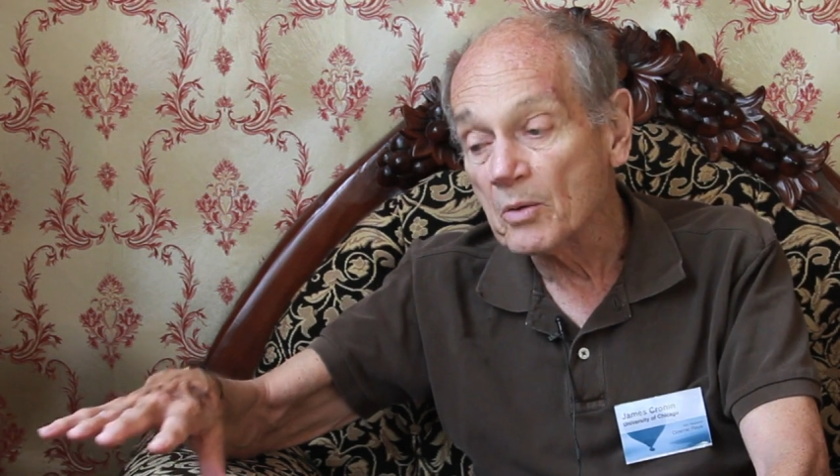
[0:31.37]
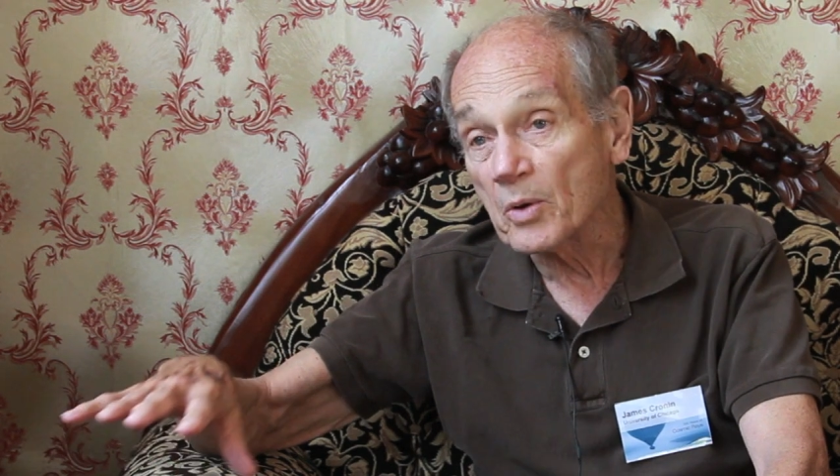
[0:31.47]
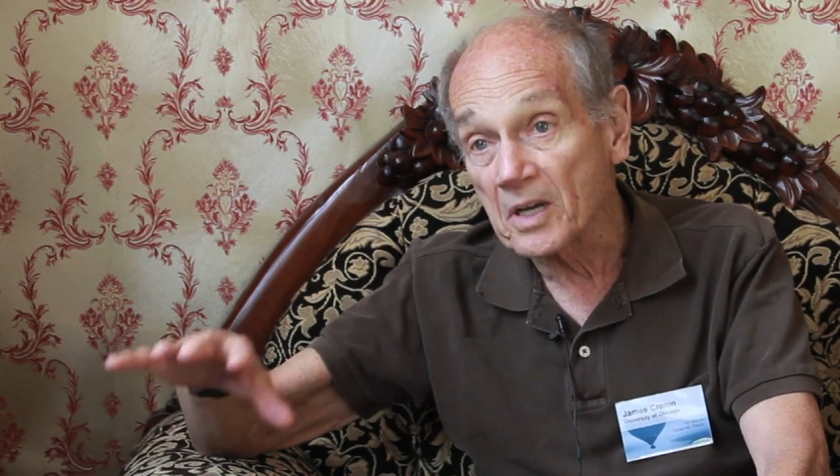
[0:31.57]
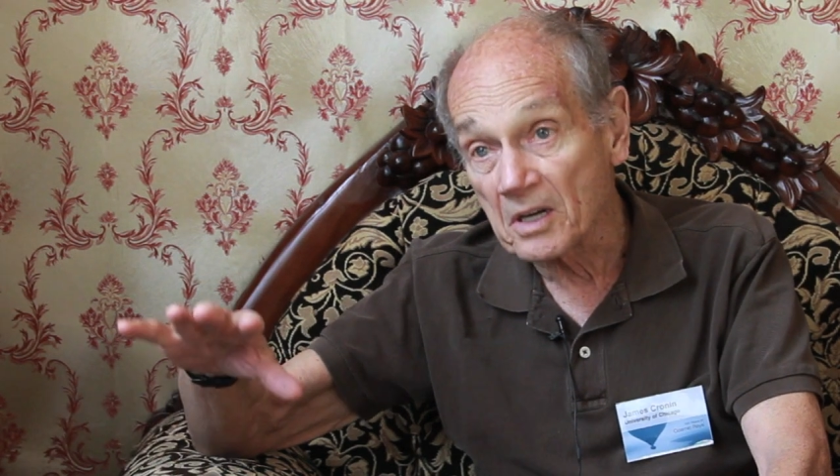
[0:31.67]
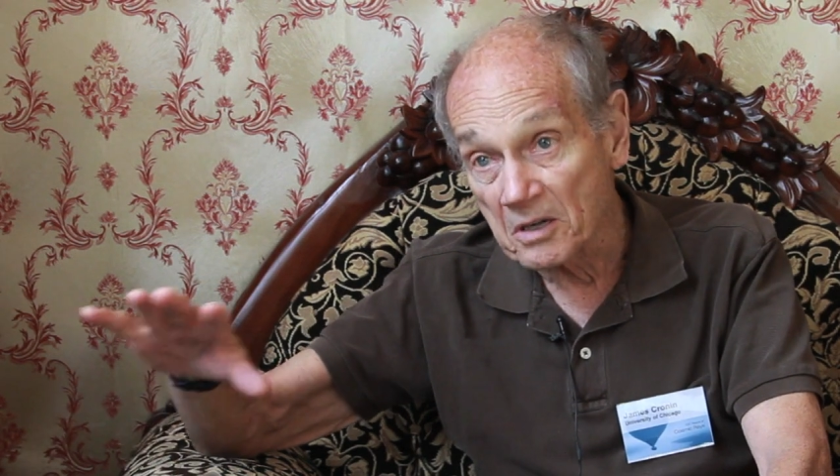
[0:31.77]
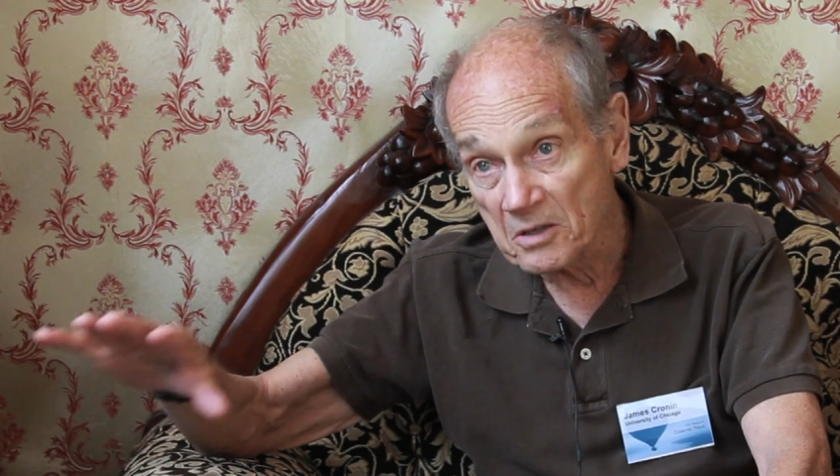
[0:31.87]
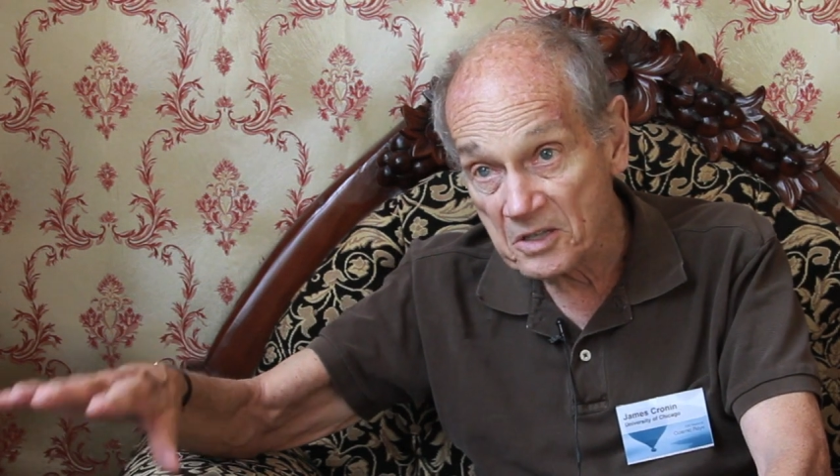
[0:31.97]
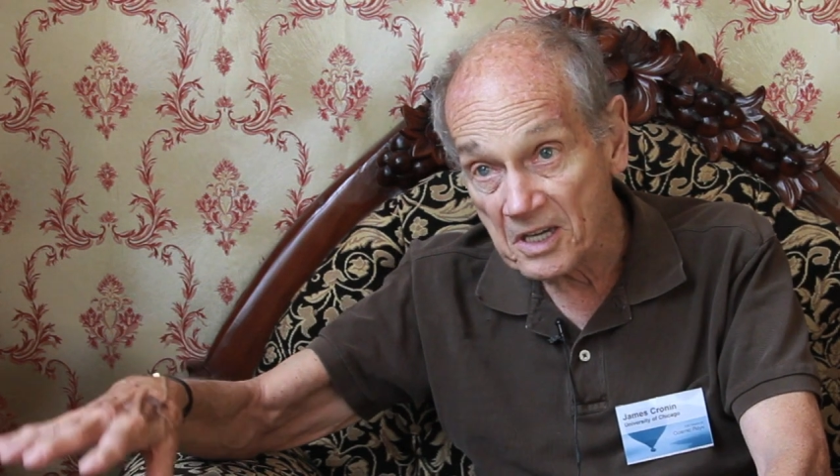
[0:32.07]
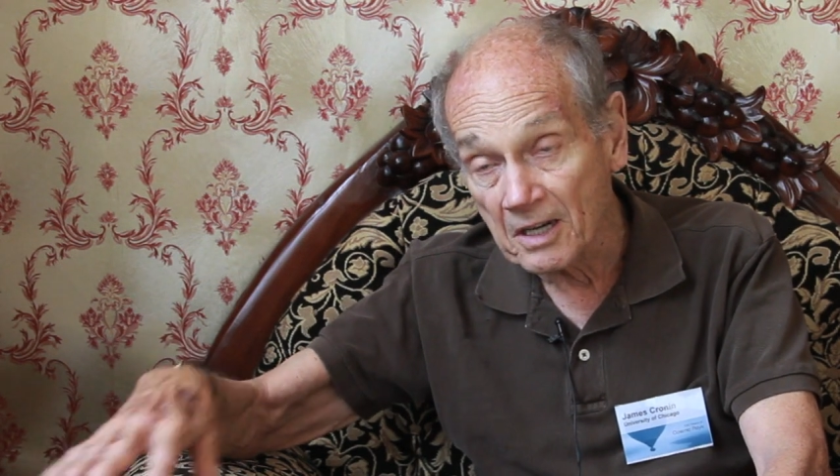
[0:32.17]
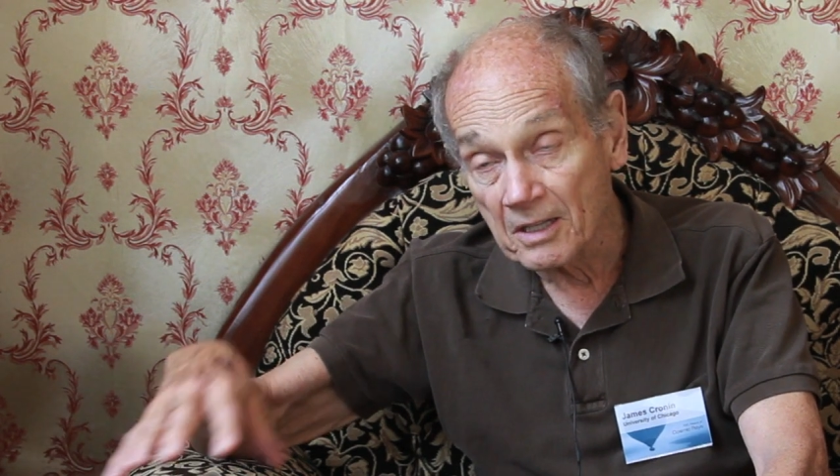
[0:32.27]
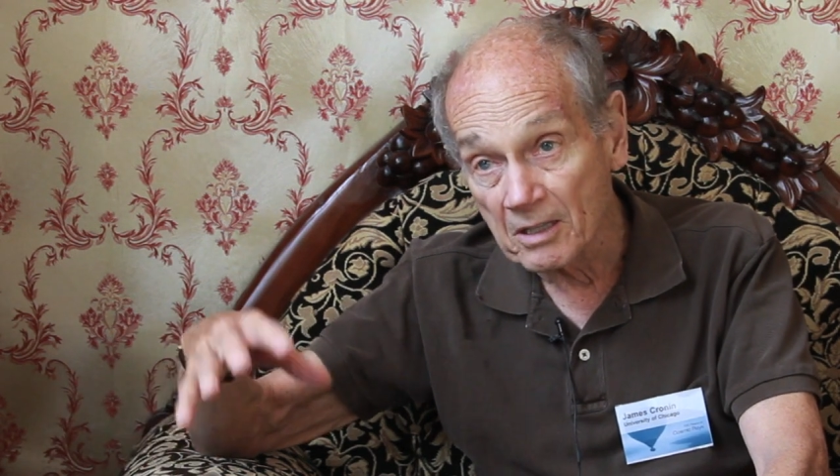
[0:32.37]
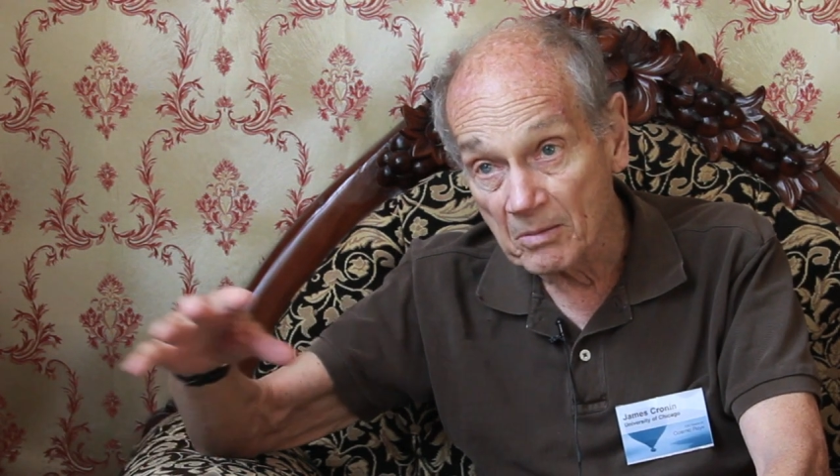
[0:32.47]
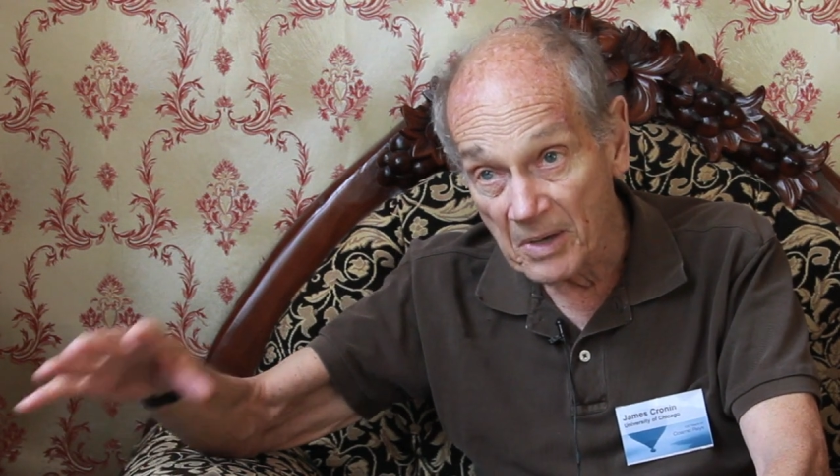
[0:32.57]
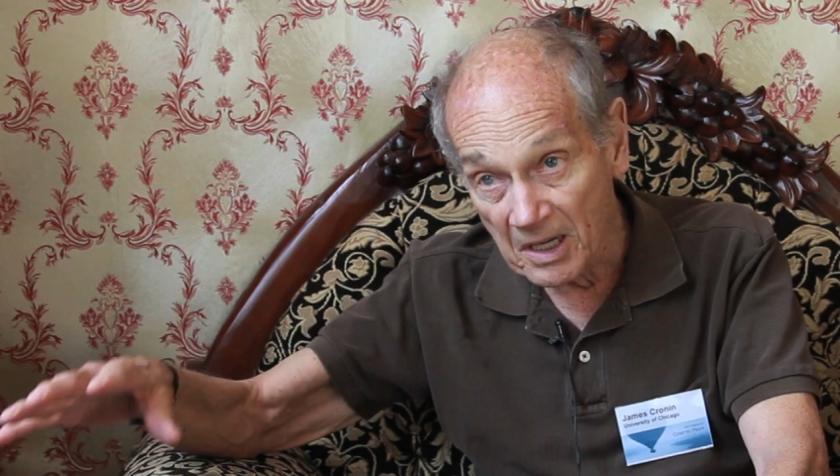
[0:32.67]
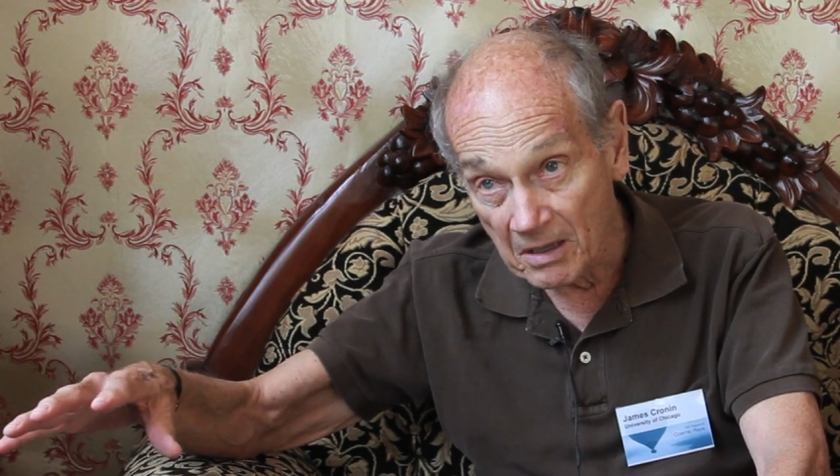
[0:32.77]
we can understand a little
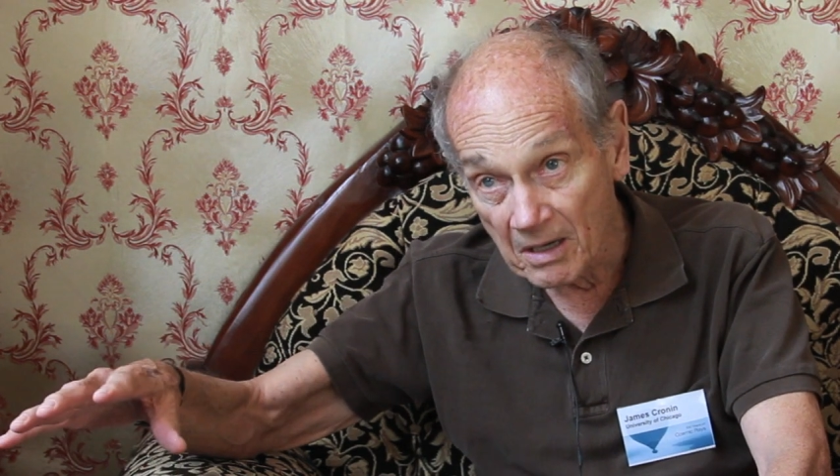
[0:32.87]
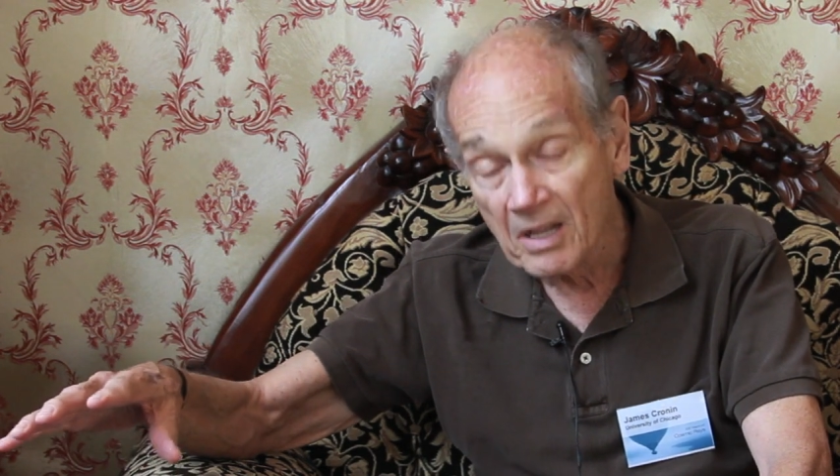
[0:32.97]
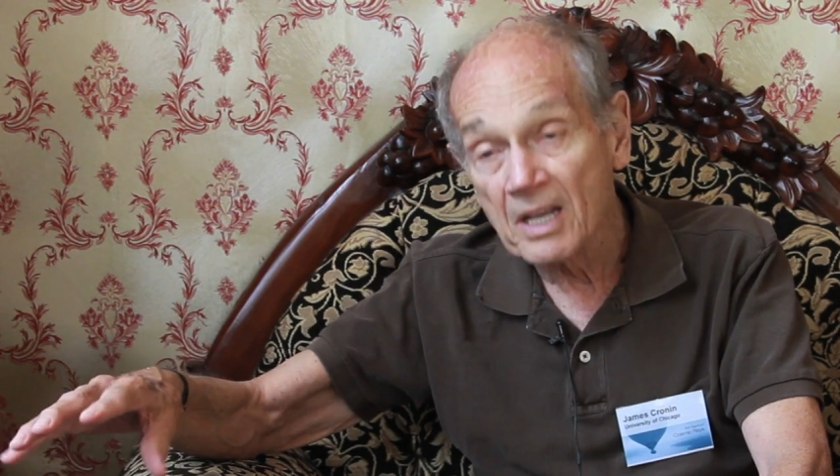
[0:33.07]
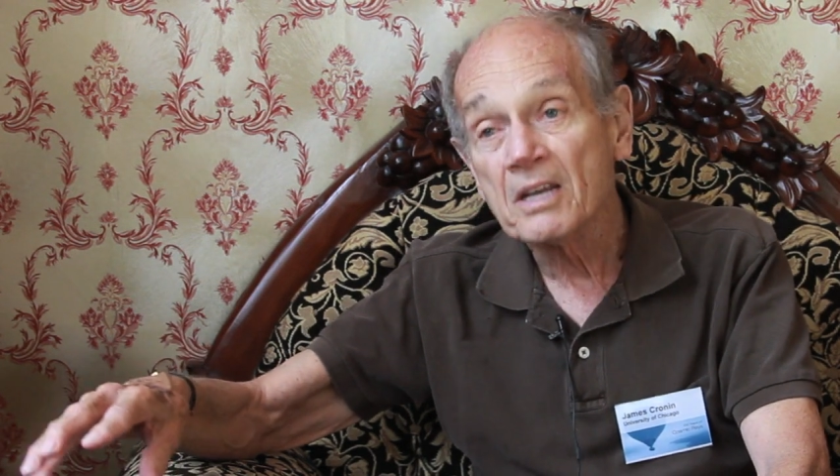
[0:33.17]
better